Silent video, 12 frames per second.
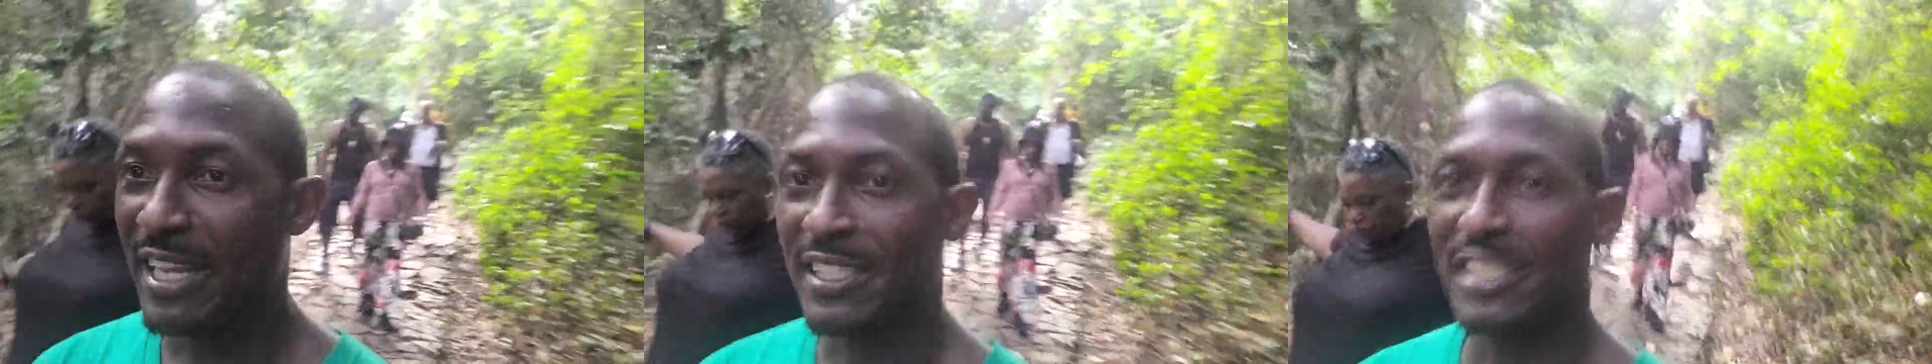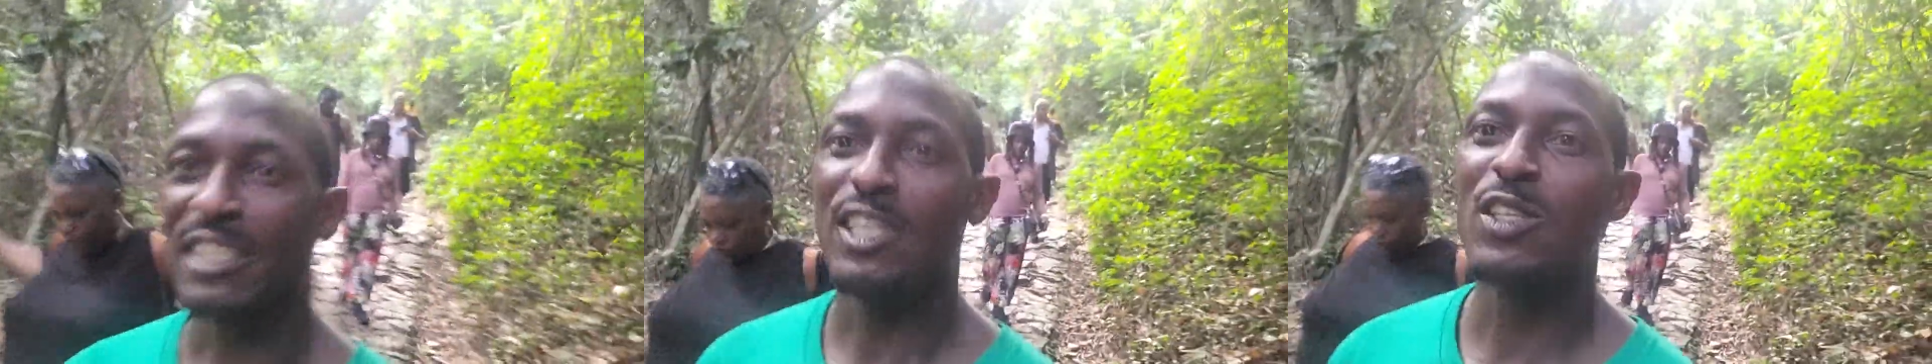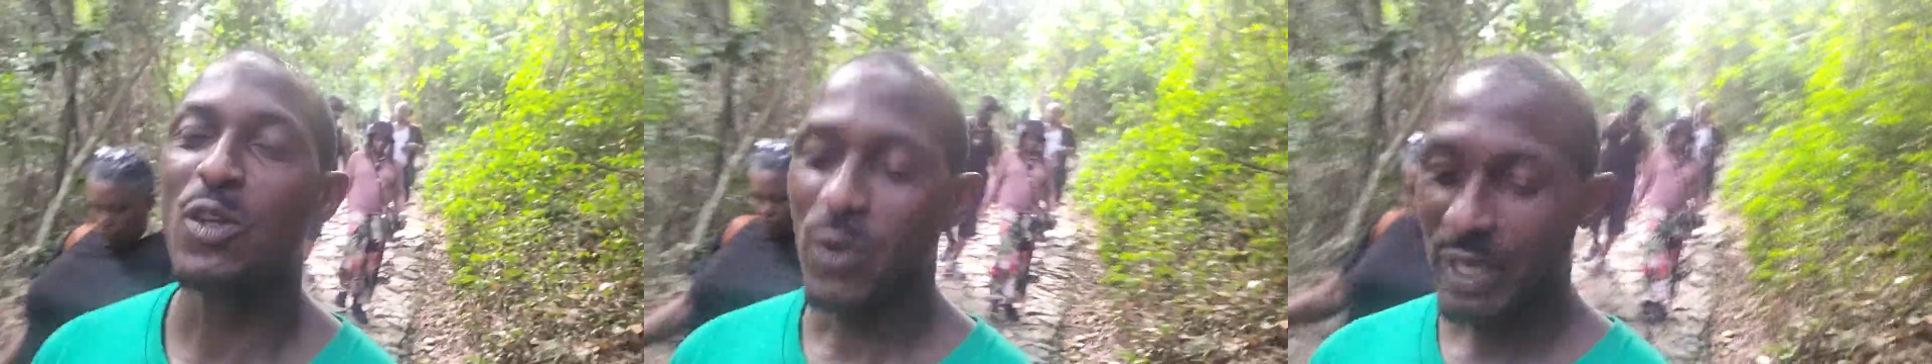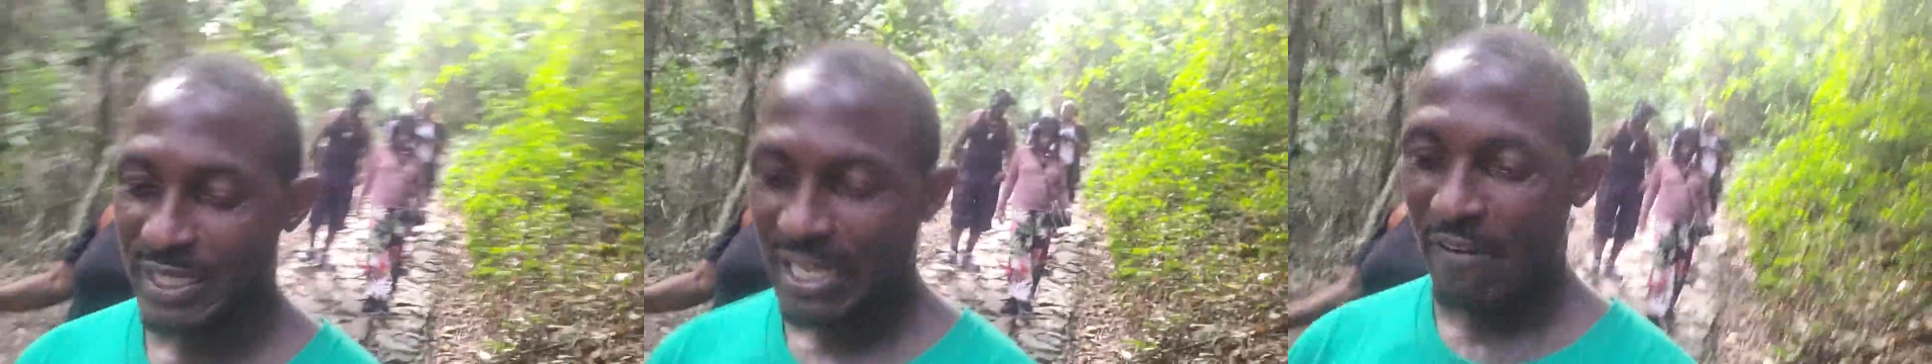next thing to
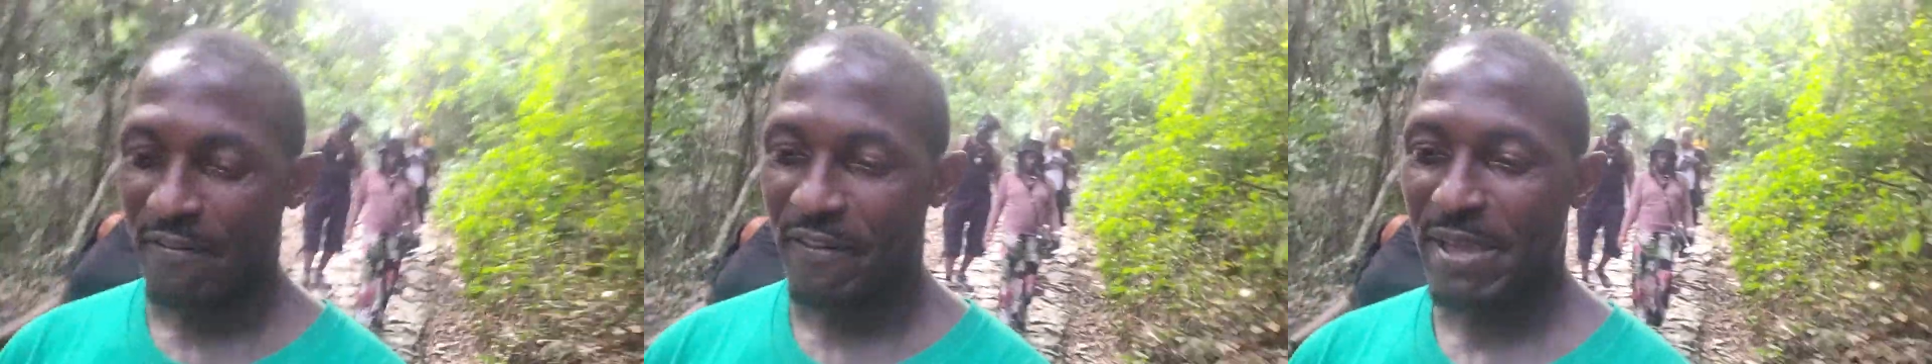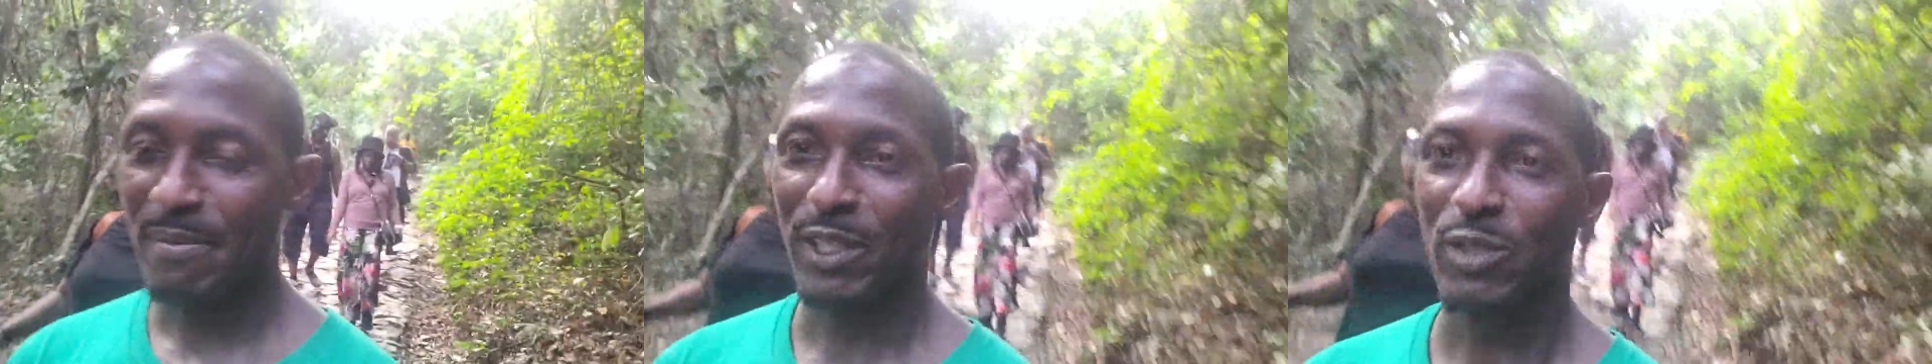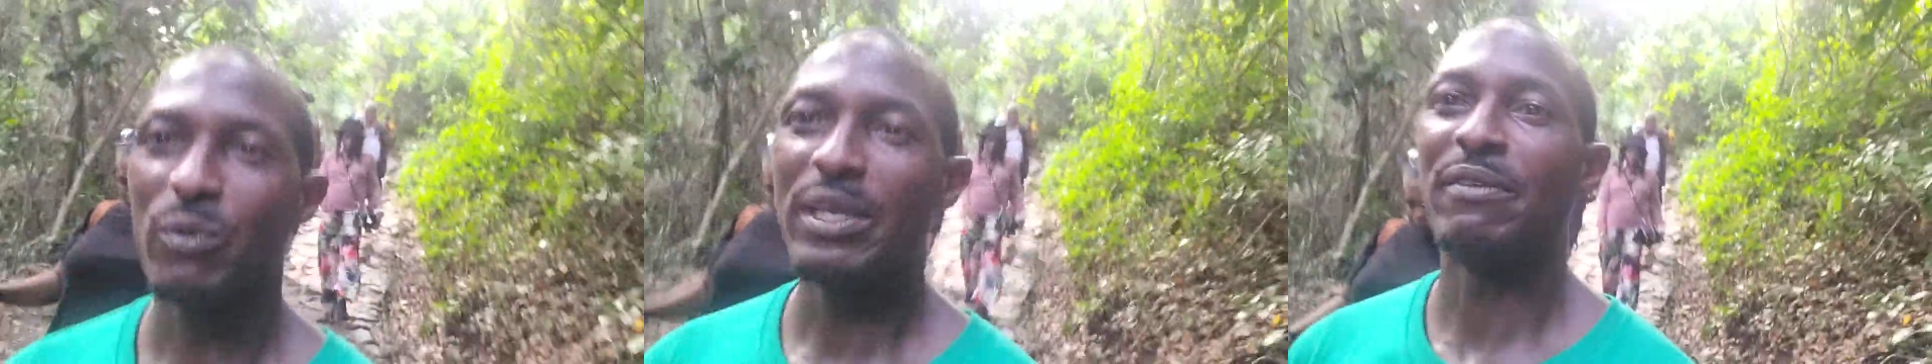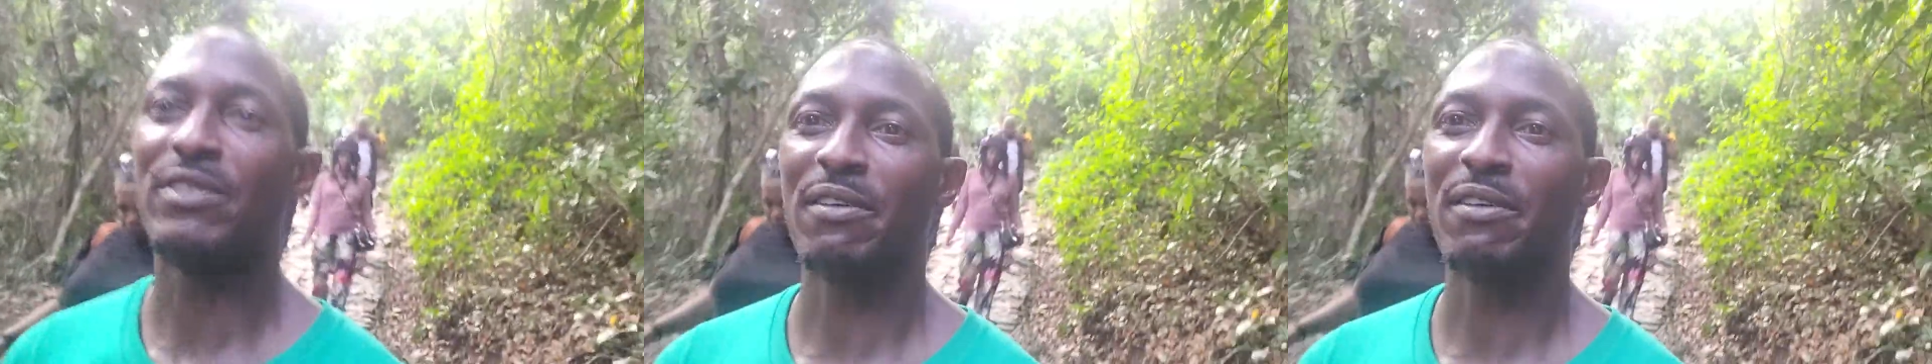do is that famous "We Have